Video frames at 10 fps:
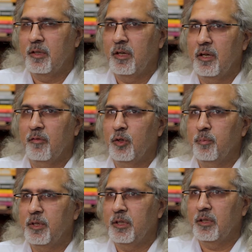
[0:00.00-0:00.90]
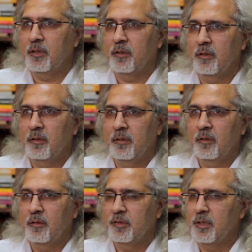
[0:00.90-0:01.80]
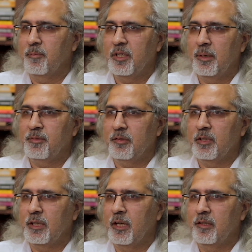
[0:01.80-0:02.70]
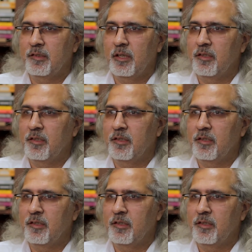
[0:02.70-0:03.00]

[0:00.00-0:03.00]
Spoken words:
and have an opinion, sometimes even against the